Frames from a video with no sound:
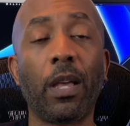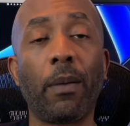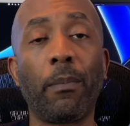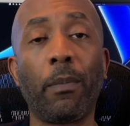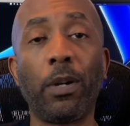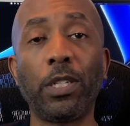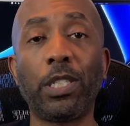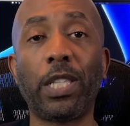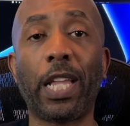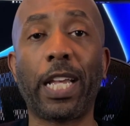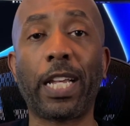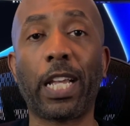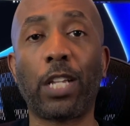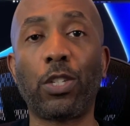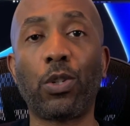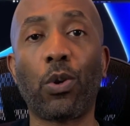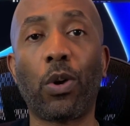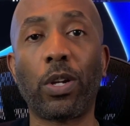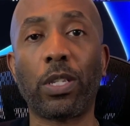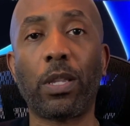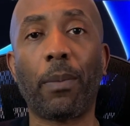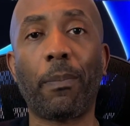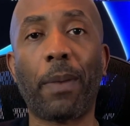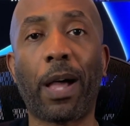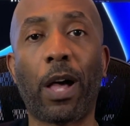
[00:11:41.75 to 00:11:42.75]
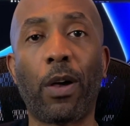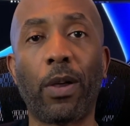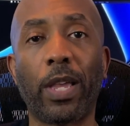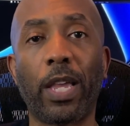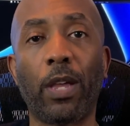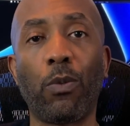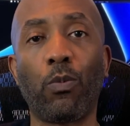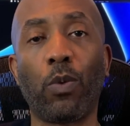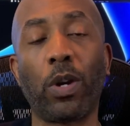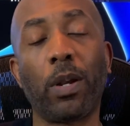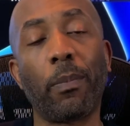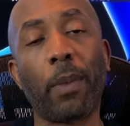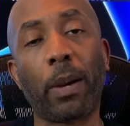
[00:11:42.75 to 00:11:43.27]
Much like I talked about
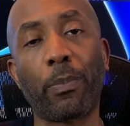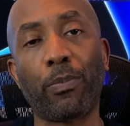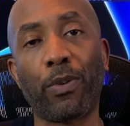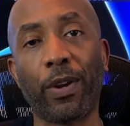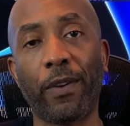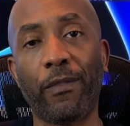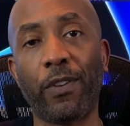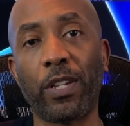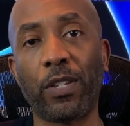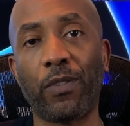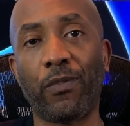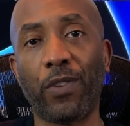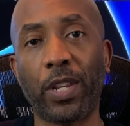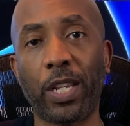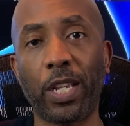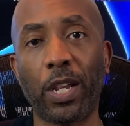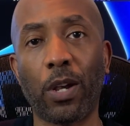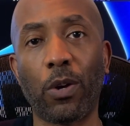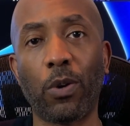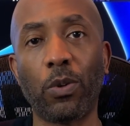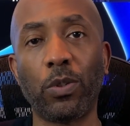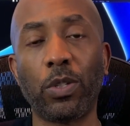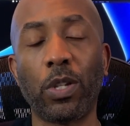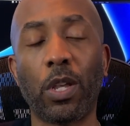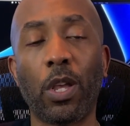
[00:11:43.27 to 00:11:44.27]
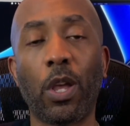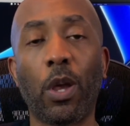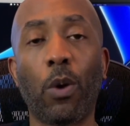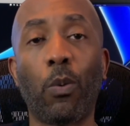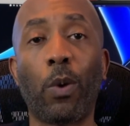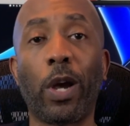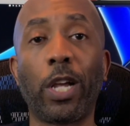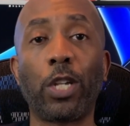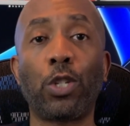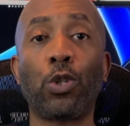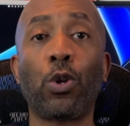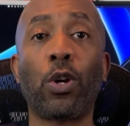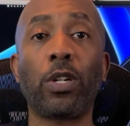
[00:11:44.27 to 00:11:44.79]
in one of my previous videos
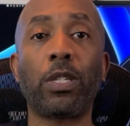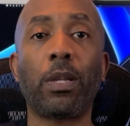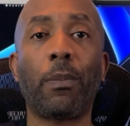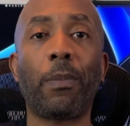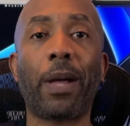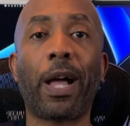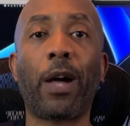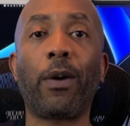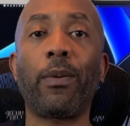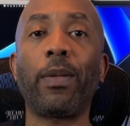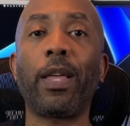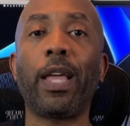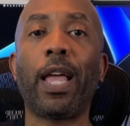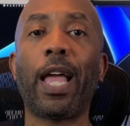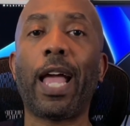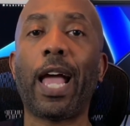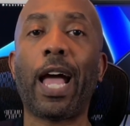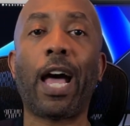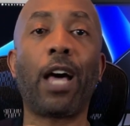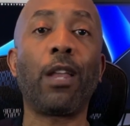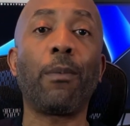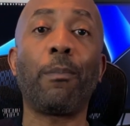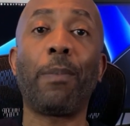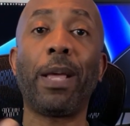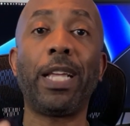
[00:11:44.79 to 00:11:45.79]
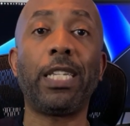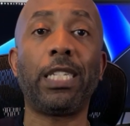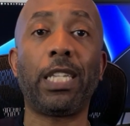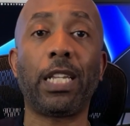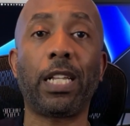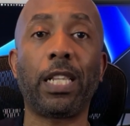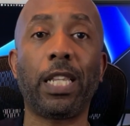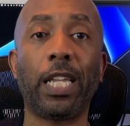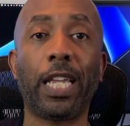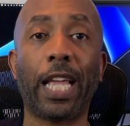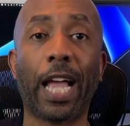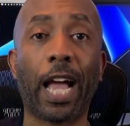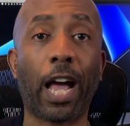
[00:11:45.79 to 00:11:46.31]
where I talked about how
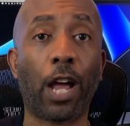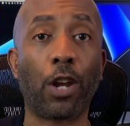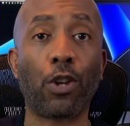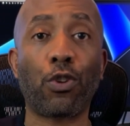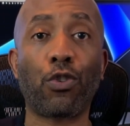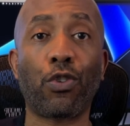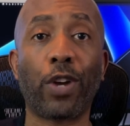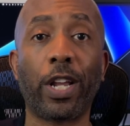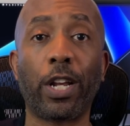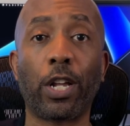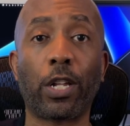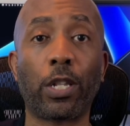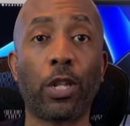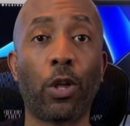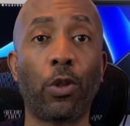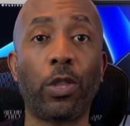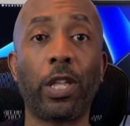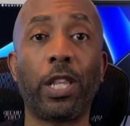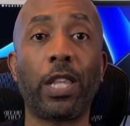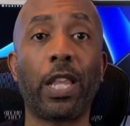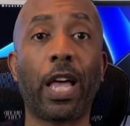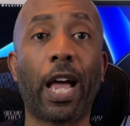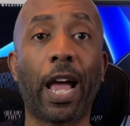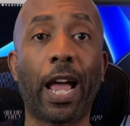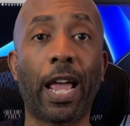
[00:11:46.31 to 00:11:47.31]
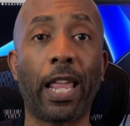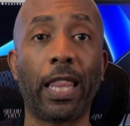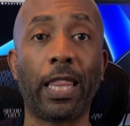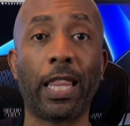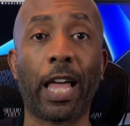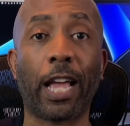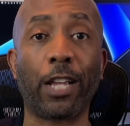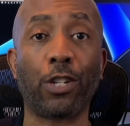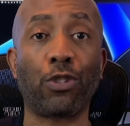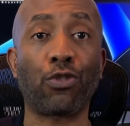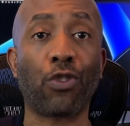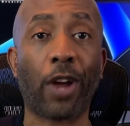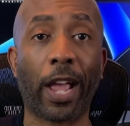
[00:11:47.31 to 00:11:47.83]
to create a clothing line
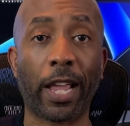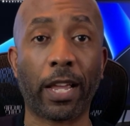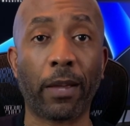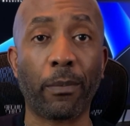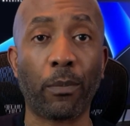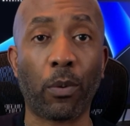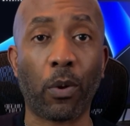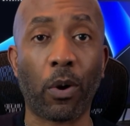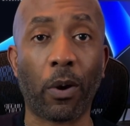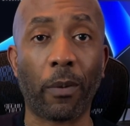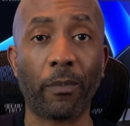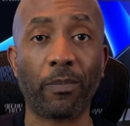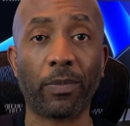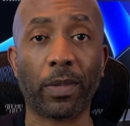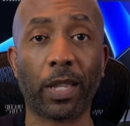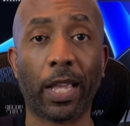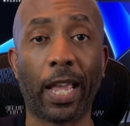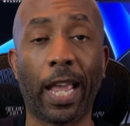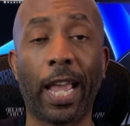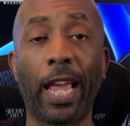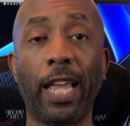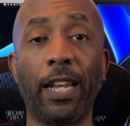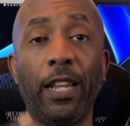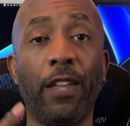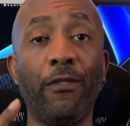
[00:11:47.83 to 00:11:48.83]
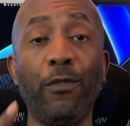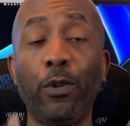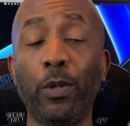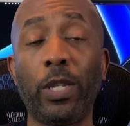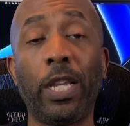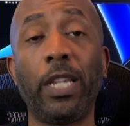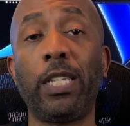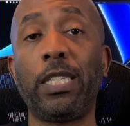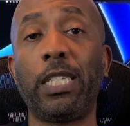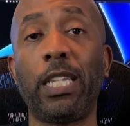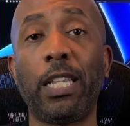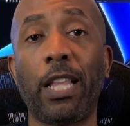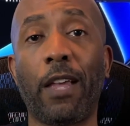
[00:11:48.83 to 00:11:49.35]
like Dragon Ball. And if you
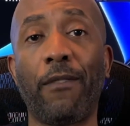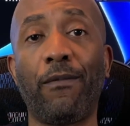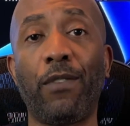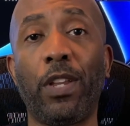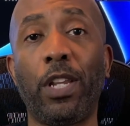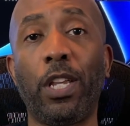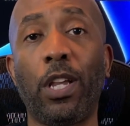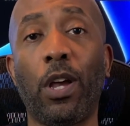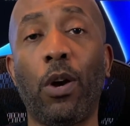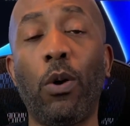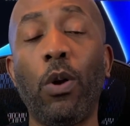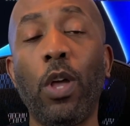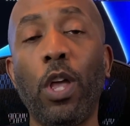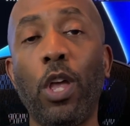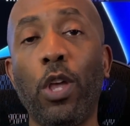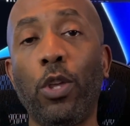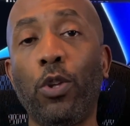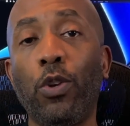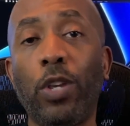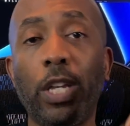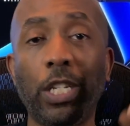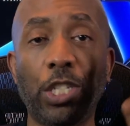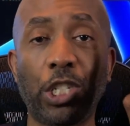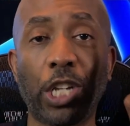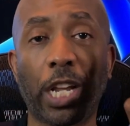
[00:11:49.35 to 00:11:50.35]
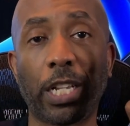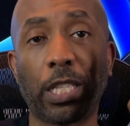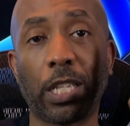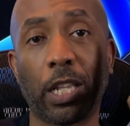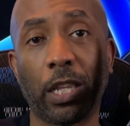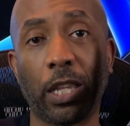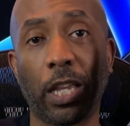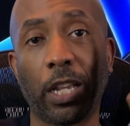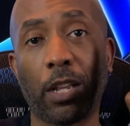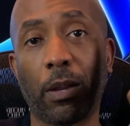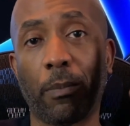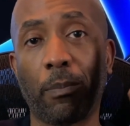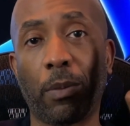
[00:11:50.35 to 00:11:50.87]
didn't see that video, you can check the
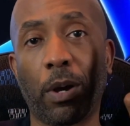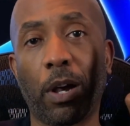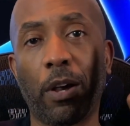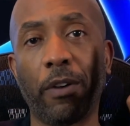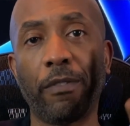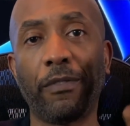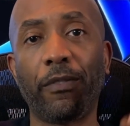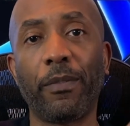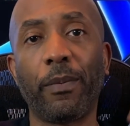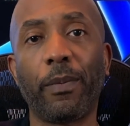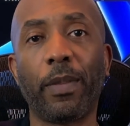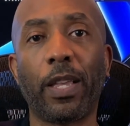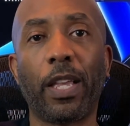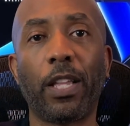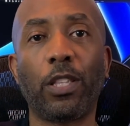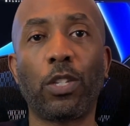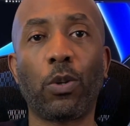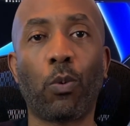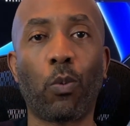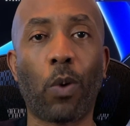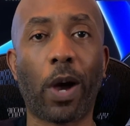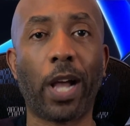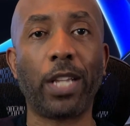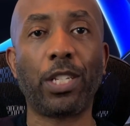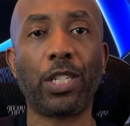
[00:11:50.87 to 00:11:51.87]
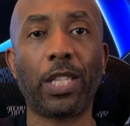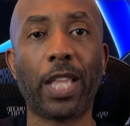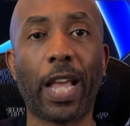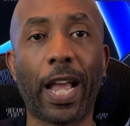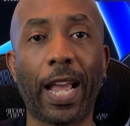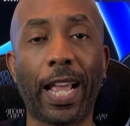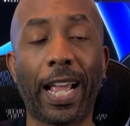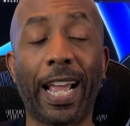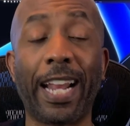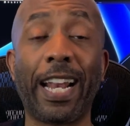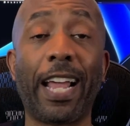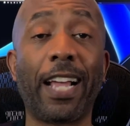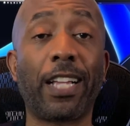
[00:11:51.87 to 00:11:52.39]
link above to watch
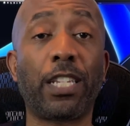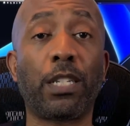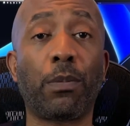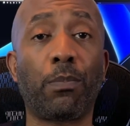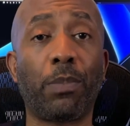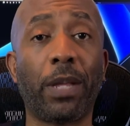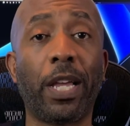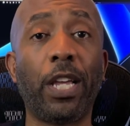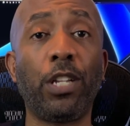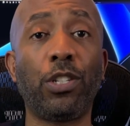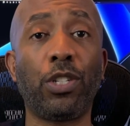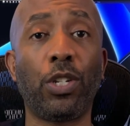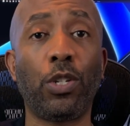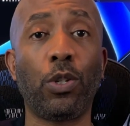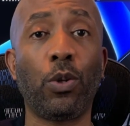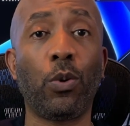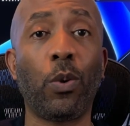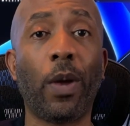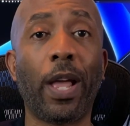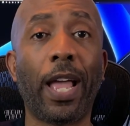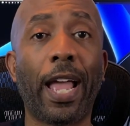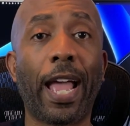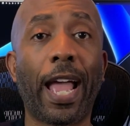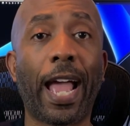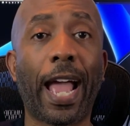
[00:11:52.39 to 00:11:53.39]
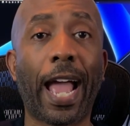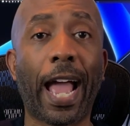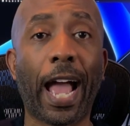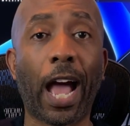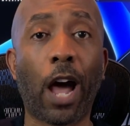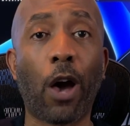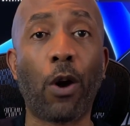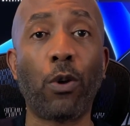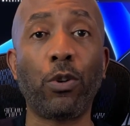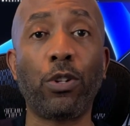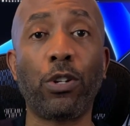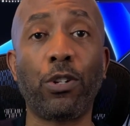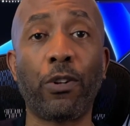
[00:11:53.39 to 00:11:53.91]
that. And I explained to you
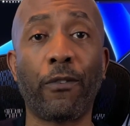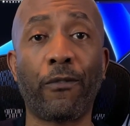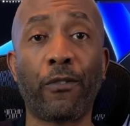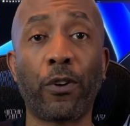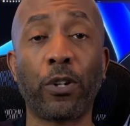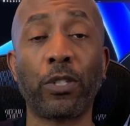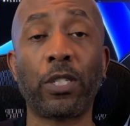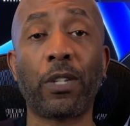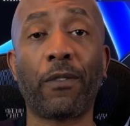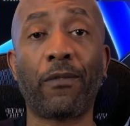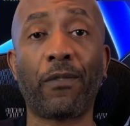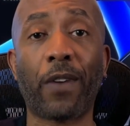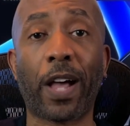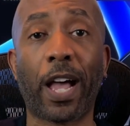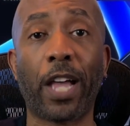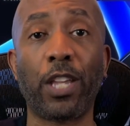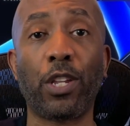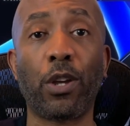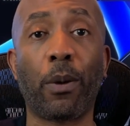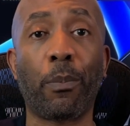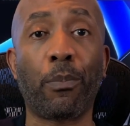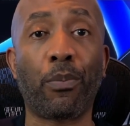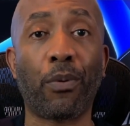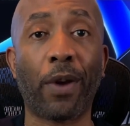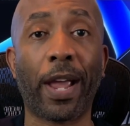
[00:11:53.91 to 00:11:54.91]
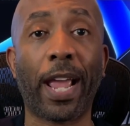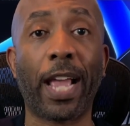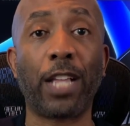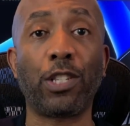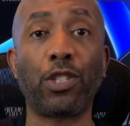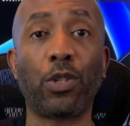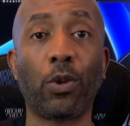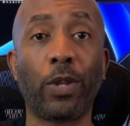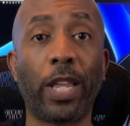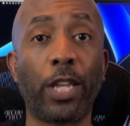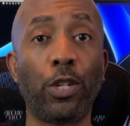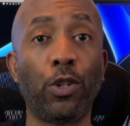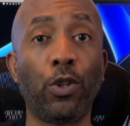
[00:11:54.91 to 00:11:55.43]
how to diversify your brand
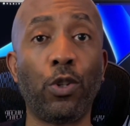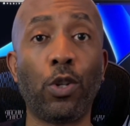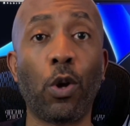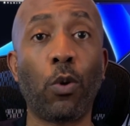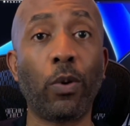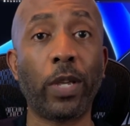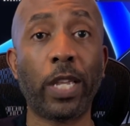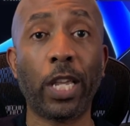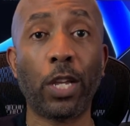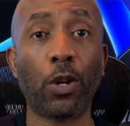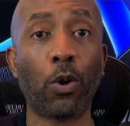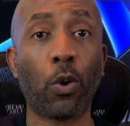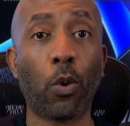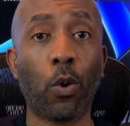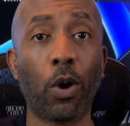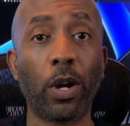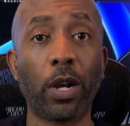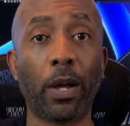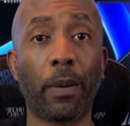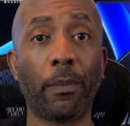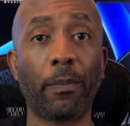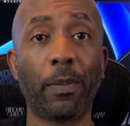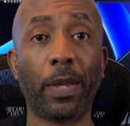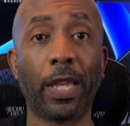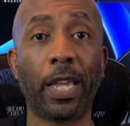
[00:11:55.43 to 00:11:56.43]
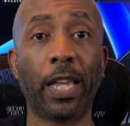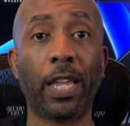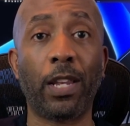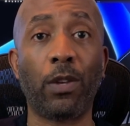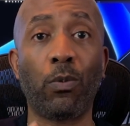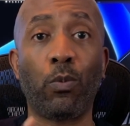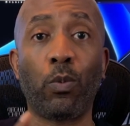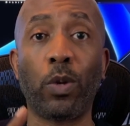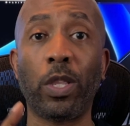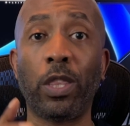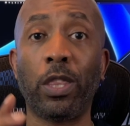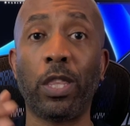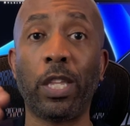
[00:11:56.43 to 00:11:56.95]
so that you don't get caught up
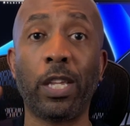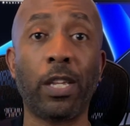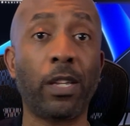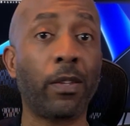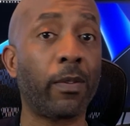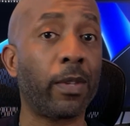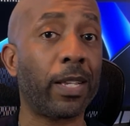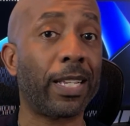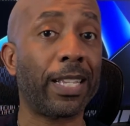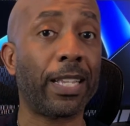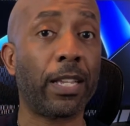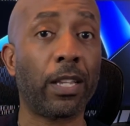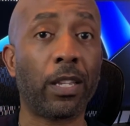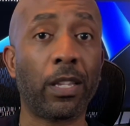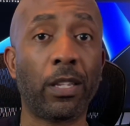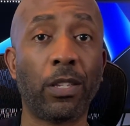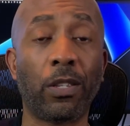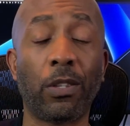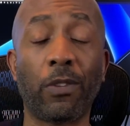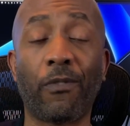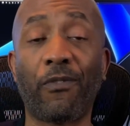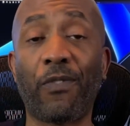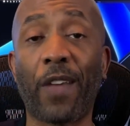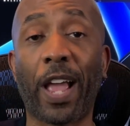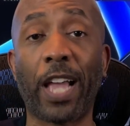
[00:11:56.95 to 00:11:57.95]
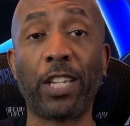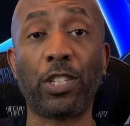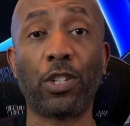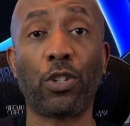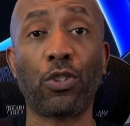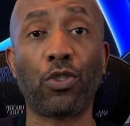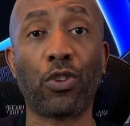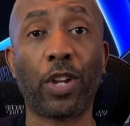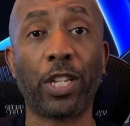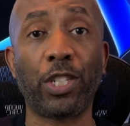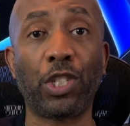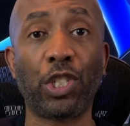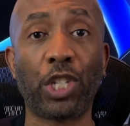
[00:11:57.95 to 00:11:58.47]
in when the fashion
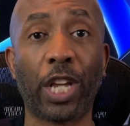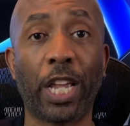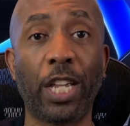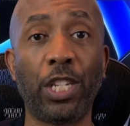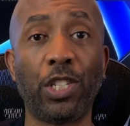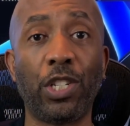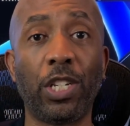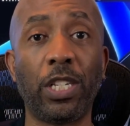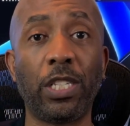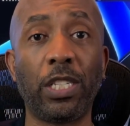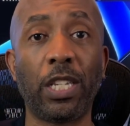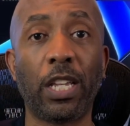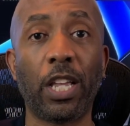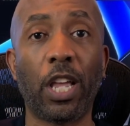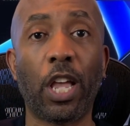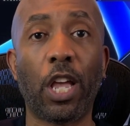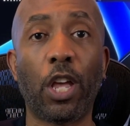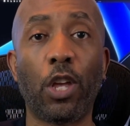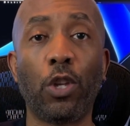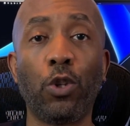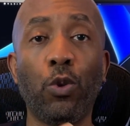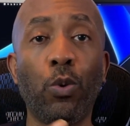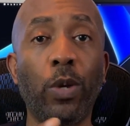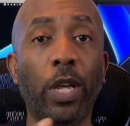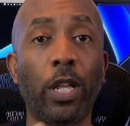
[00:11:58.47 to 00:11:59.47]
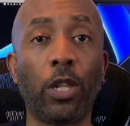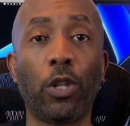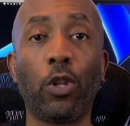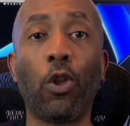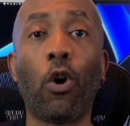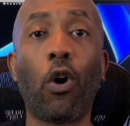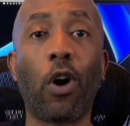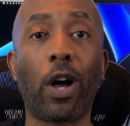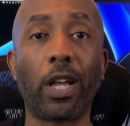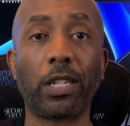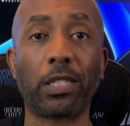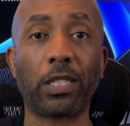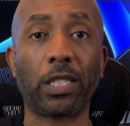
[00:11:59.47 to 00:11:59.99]
trend changes, you get
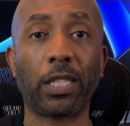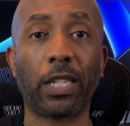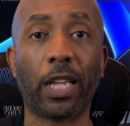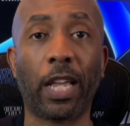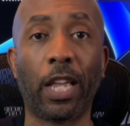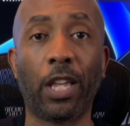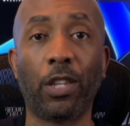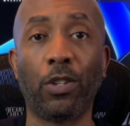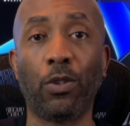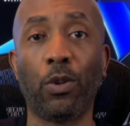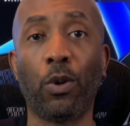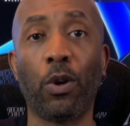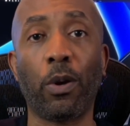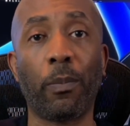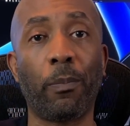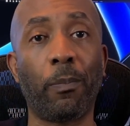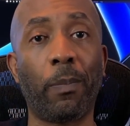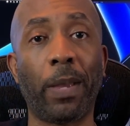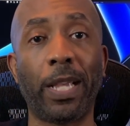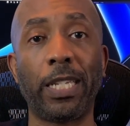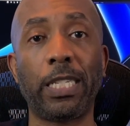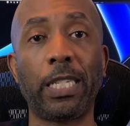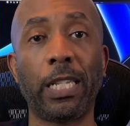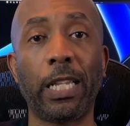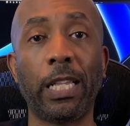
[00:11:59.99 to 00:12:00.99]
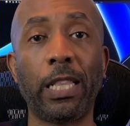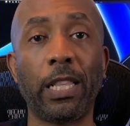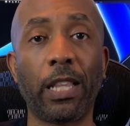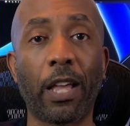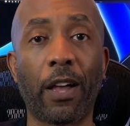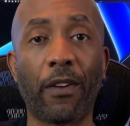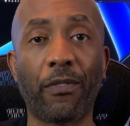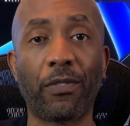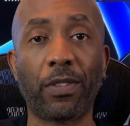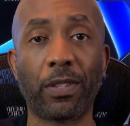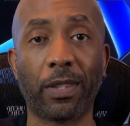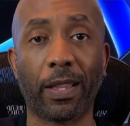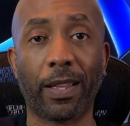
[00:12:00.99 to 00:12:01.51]
lost and you're basically
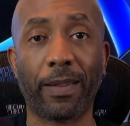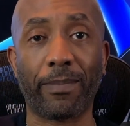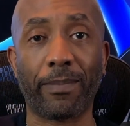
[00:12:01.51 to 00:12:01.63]
left